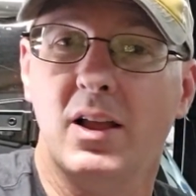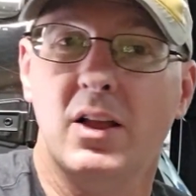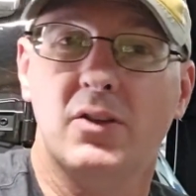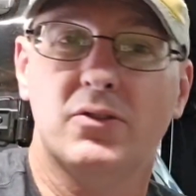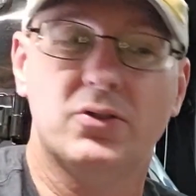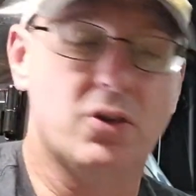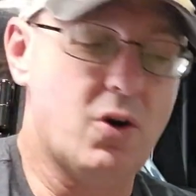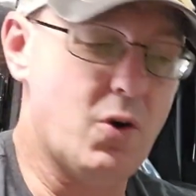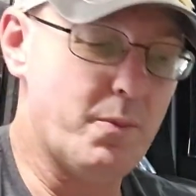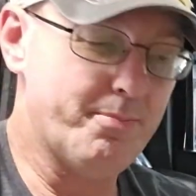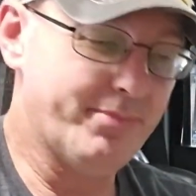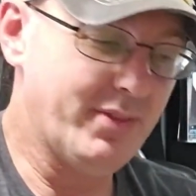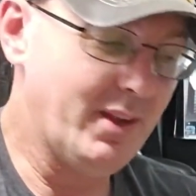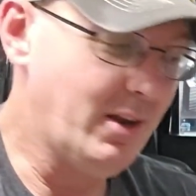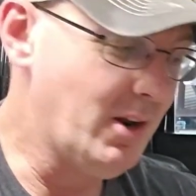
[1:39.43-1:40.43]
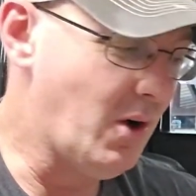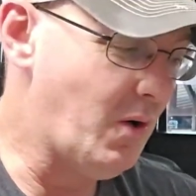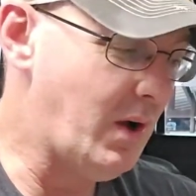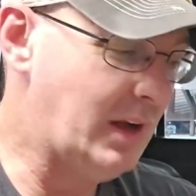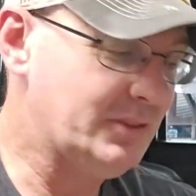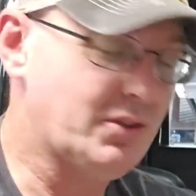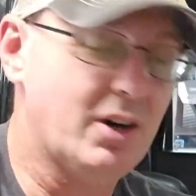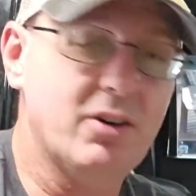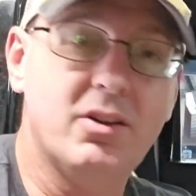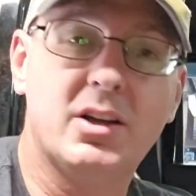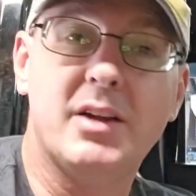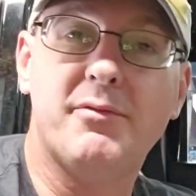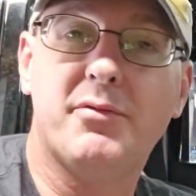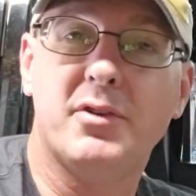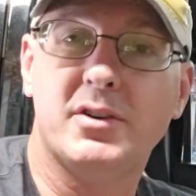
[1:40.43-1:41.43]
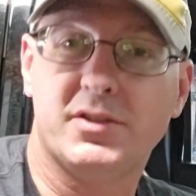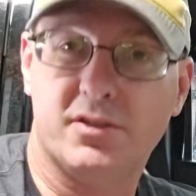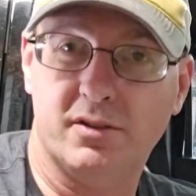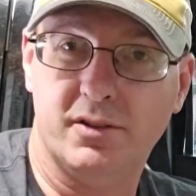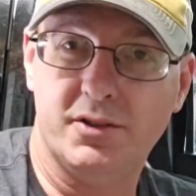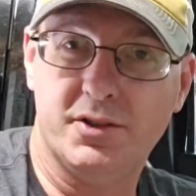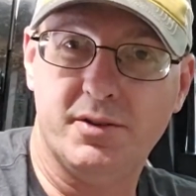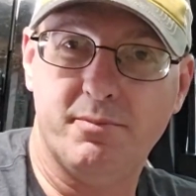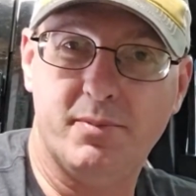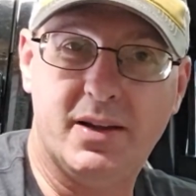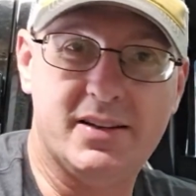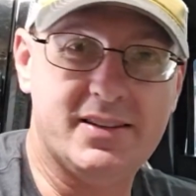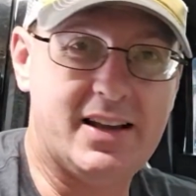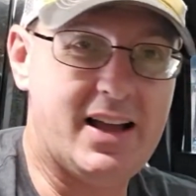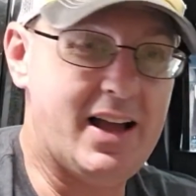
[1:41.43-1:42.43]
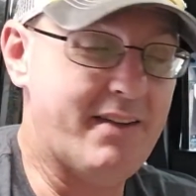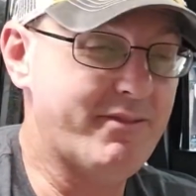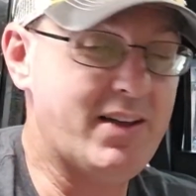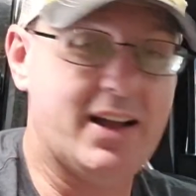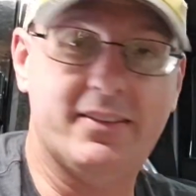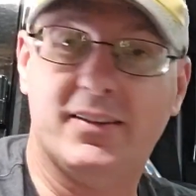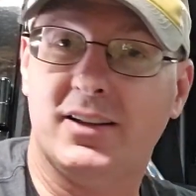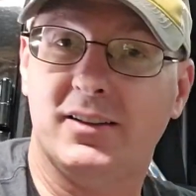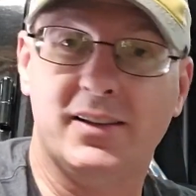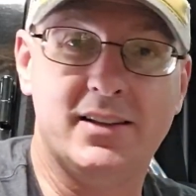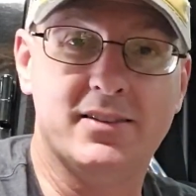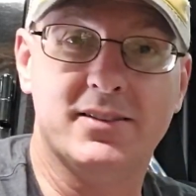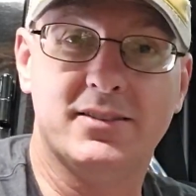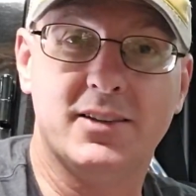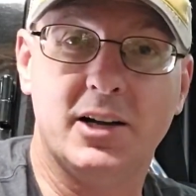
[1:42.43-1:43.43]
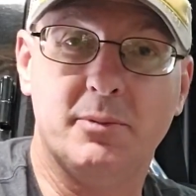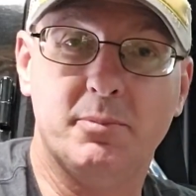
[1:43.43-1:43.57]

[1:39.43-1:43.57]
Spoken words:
So, I started looking for a solution because I've got to clean this up.